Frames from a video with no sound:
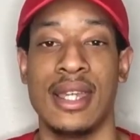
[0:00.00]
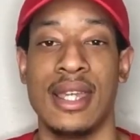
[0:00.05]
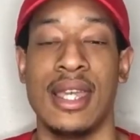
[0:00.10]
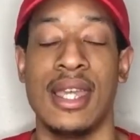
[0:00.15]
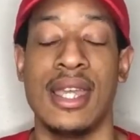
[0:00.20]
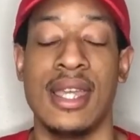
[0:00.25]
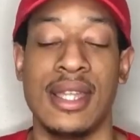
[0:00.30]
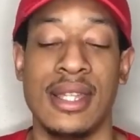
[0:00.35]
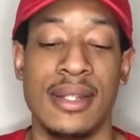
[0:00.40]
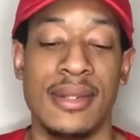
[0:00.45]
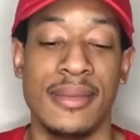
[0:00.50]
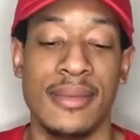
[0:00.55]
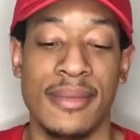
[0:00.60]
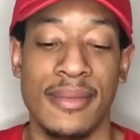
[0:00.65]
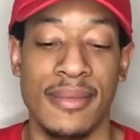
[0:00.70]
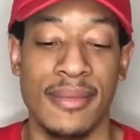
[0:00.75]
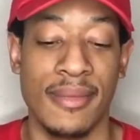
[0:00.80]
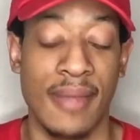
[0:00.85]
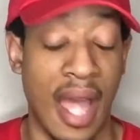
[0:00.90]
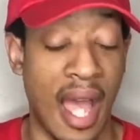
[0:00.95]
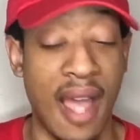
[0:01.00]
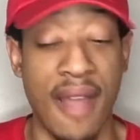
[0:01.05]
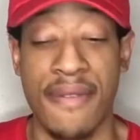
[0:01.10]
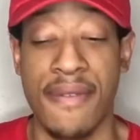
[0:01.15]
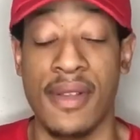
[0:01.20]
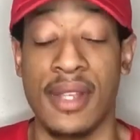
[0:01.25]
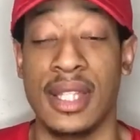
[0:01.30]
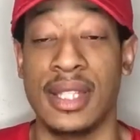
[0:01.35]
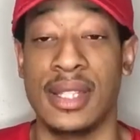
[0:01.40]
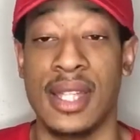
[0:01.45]
And I
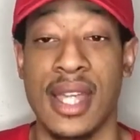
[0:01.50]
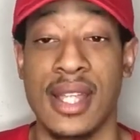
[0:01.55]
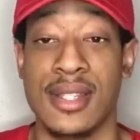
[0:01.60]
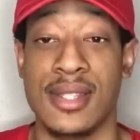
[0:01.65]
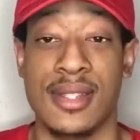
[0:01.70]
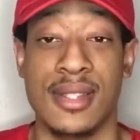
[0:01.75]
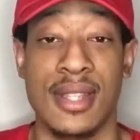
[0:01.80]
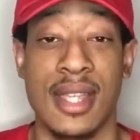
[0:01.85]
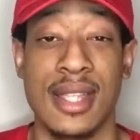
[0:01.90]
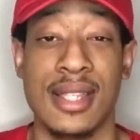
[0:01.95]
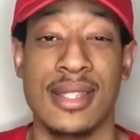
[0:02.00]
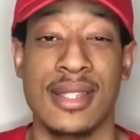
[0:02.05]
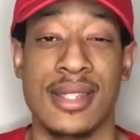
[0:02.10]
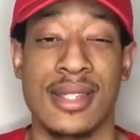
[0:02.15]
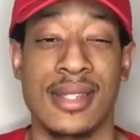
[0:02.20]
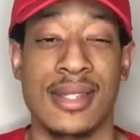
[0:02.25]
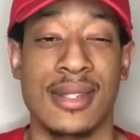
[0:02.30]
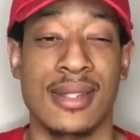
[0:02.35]
feel like that's